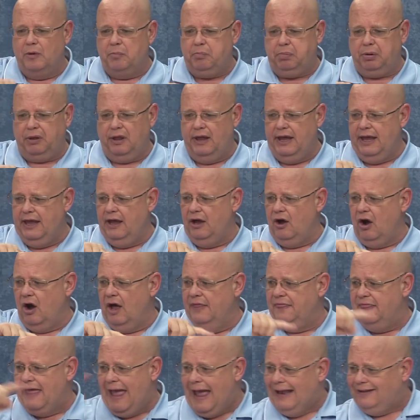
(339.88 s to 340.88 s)
were playing
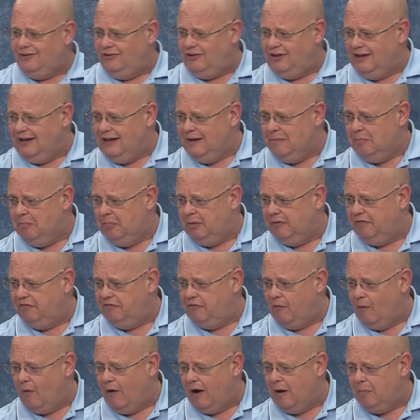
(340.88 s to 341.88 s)
on that team
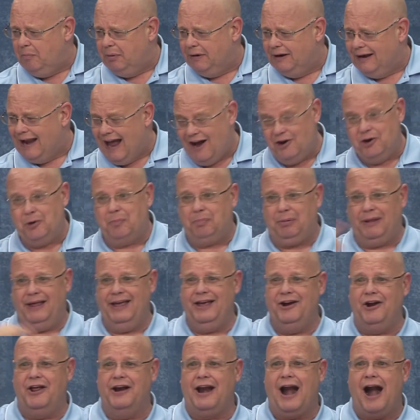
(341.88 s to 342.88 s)
before, but now you're
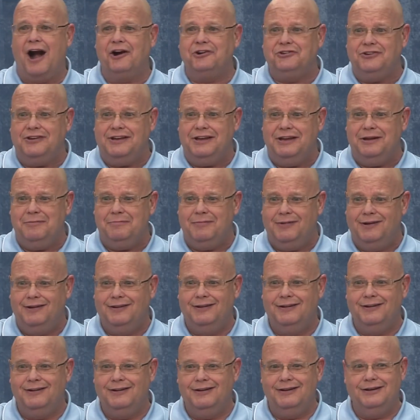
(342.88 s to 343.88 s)
playing on our team?
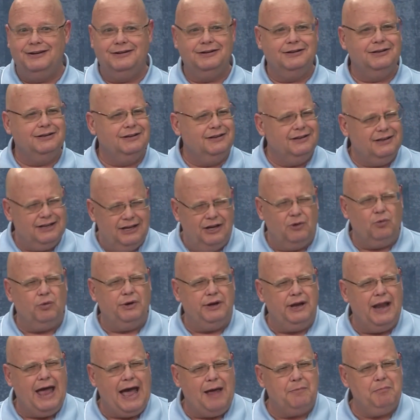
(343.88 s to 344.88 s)
It
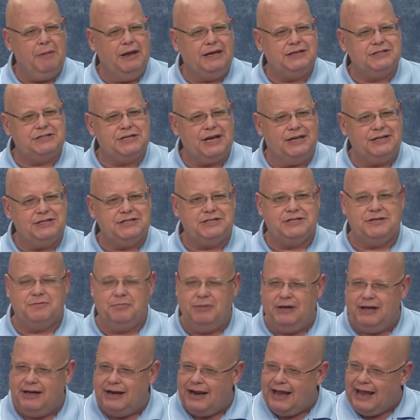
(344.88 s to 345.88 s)
would not make sense
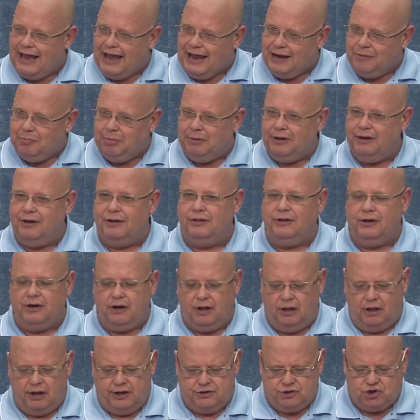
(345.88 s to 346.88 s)
to me, and I'd be a
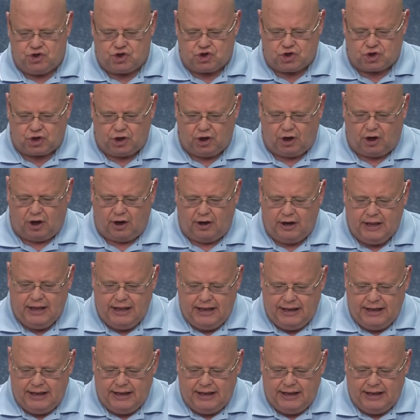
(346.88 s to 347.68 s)
little unsure.